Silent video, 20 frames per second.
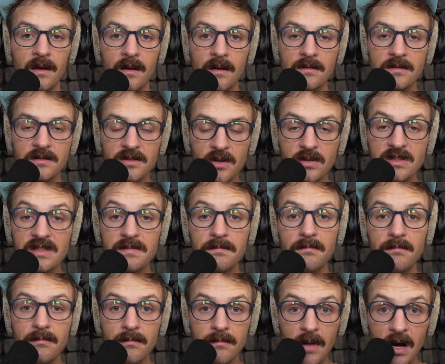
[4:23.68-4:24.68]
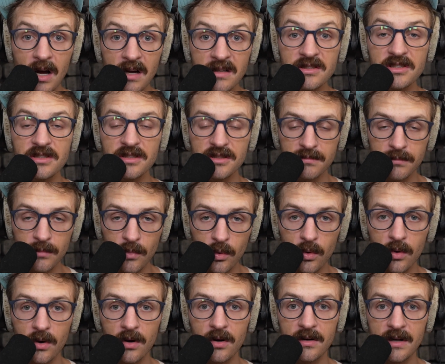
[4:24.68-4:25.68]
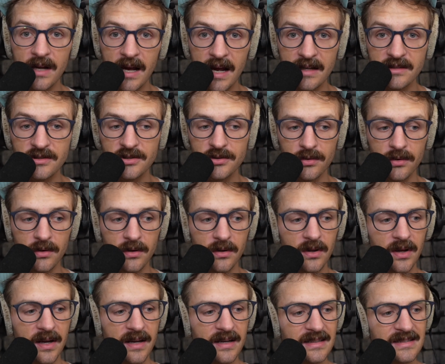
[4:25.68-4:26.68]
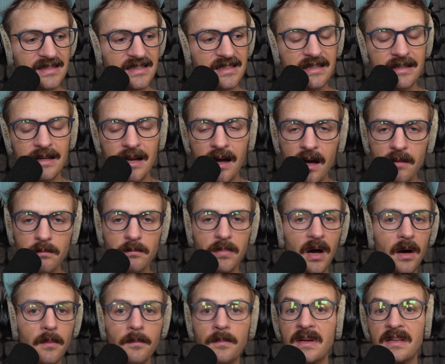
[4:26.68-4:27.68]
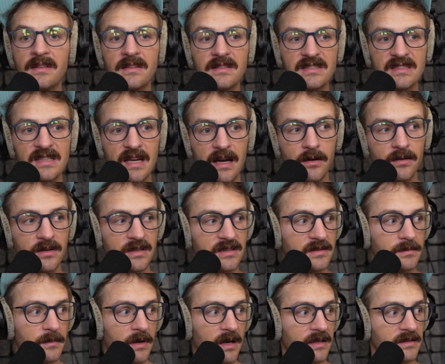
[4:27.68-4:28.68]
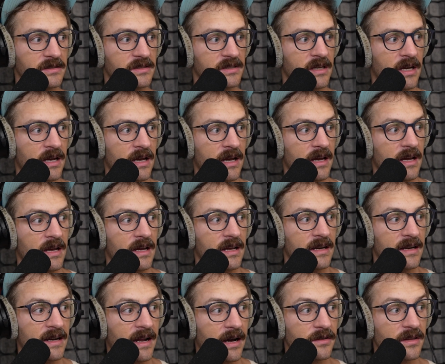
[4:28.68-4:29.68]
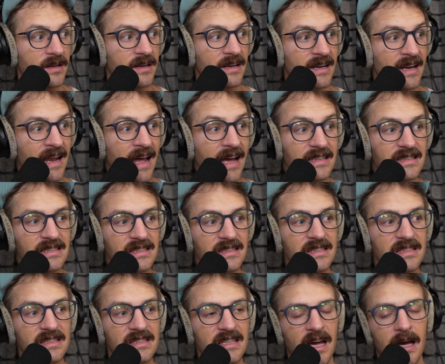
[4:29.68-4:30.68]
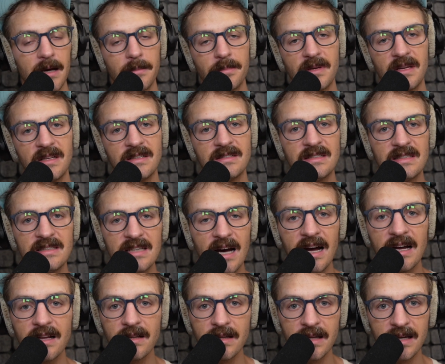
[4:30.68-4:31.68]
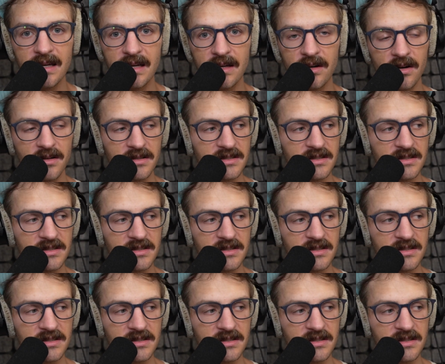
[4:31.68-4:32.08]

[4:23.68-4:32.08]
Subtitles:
So it's much more natural, and it's not pumping the sound as much. Now the next step in dialing in our